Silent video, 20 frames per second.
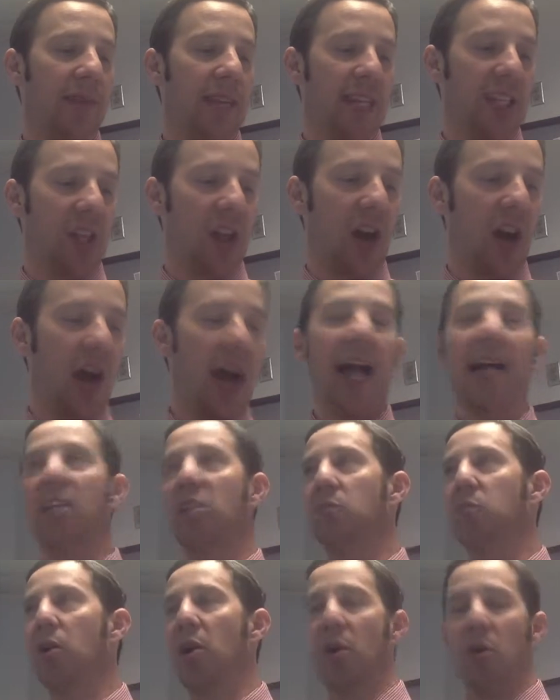That's our
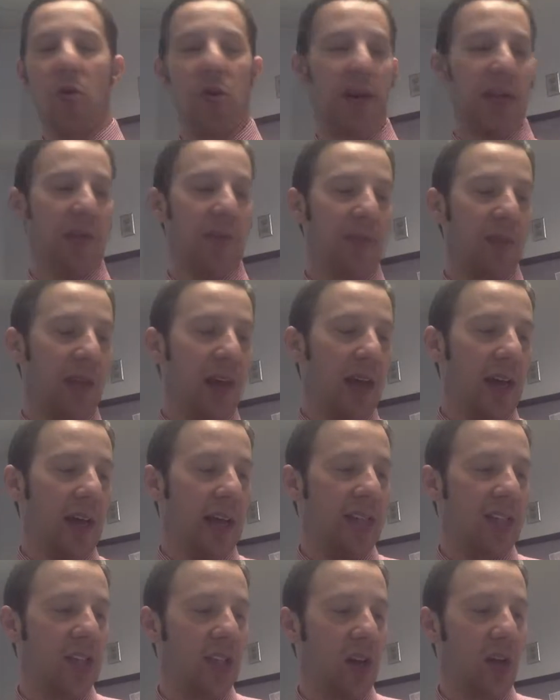highest priority.
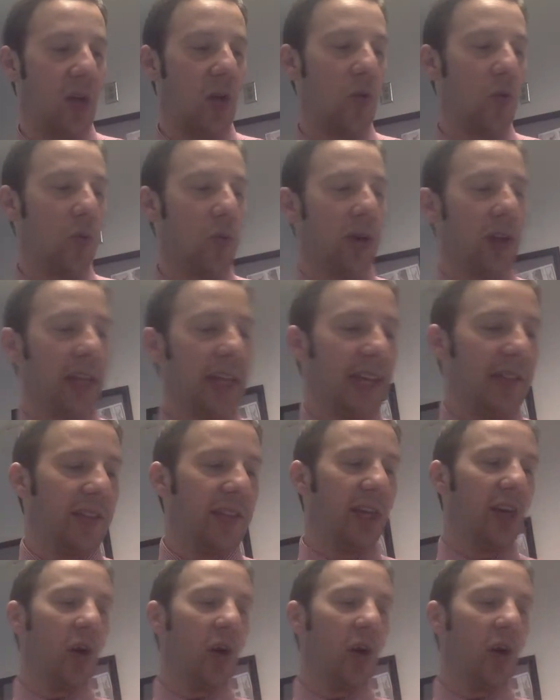And so really the